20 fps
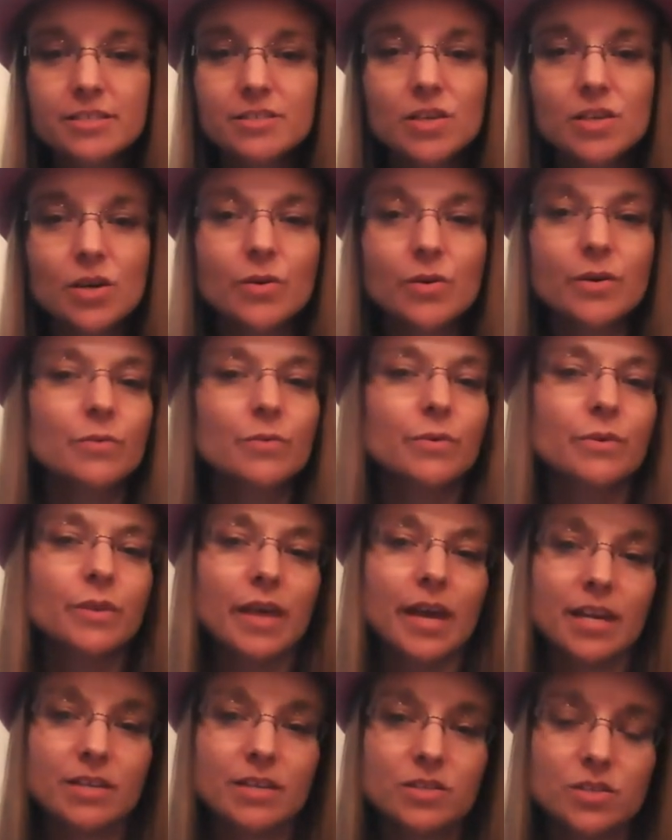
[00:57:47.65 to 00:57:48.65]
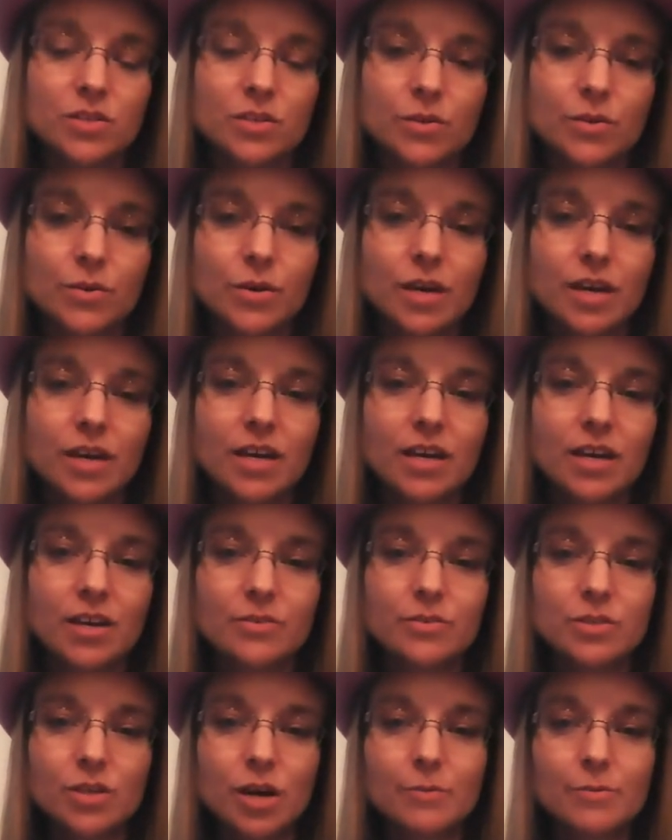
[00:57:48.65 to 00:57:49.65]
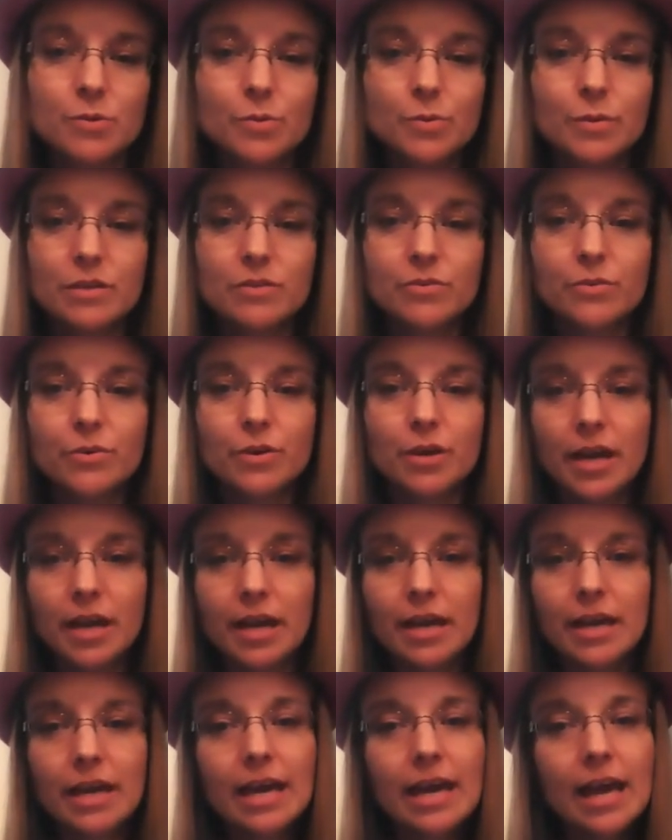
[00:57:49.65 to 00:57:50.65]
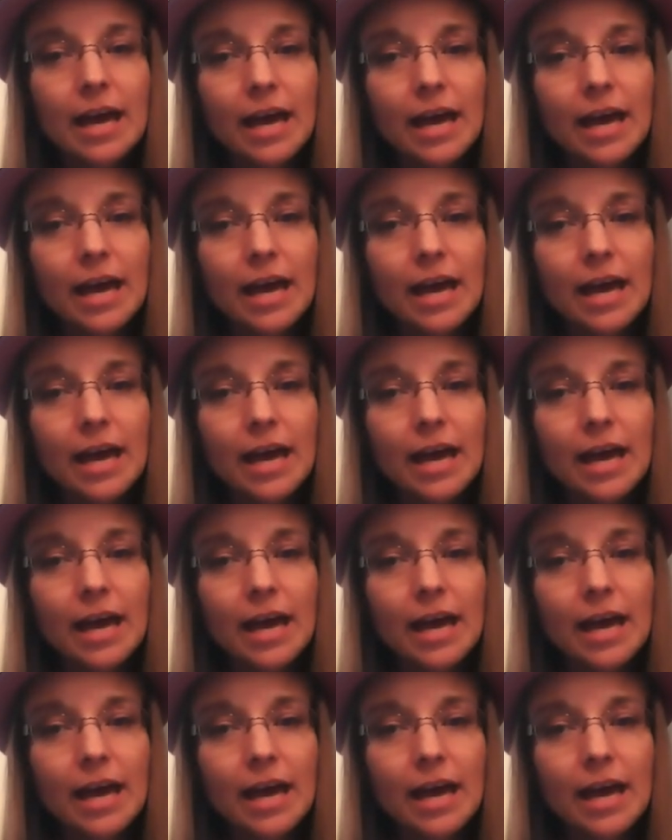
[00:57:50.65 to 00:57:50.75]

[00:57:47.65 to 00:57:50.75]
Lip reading: and so it related to, you know, Psalm 23,